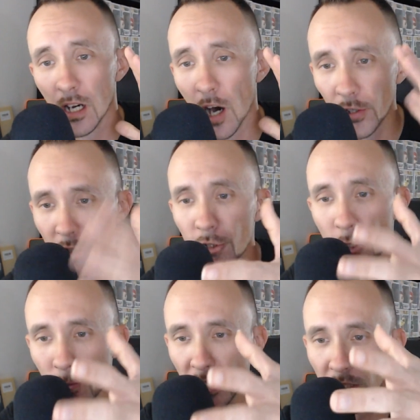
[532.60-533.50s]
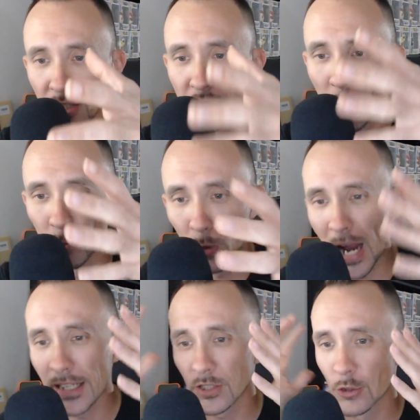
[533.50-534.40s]
on YouTube, it looks so
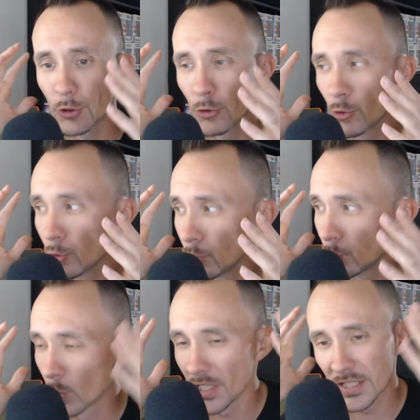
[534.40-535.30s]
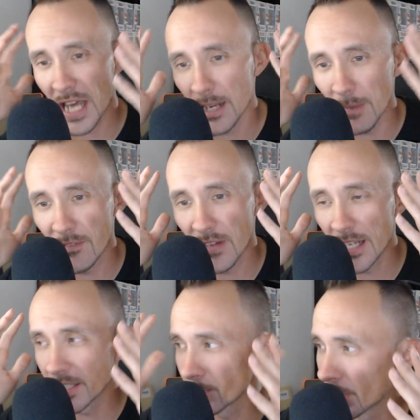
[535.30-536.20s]
bright to one side of my
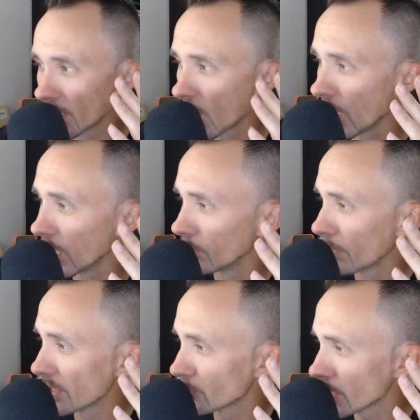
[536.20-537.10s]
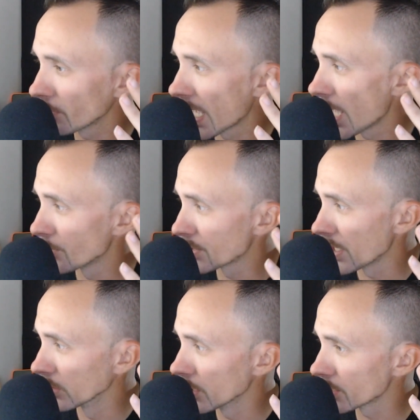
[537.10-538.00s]
face, but on my Streamlabs,
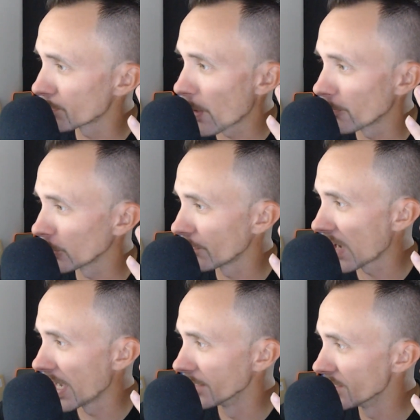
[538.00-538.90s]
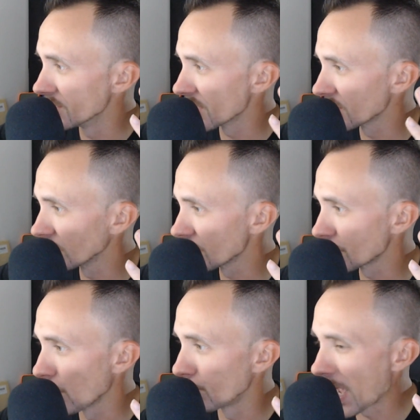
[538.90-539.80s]
it looks perfectly fine. It doesn't look
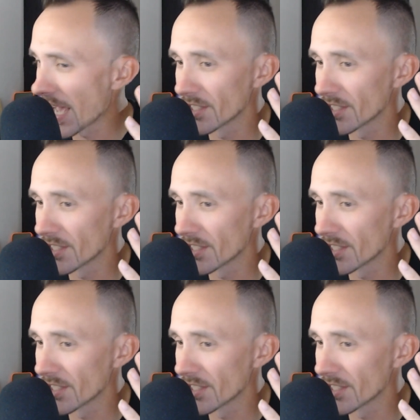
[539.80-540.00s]
so bad.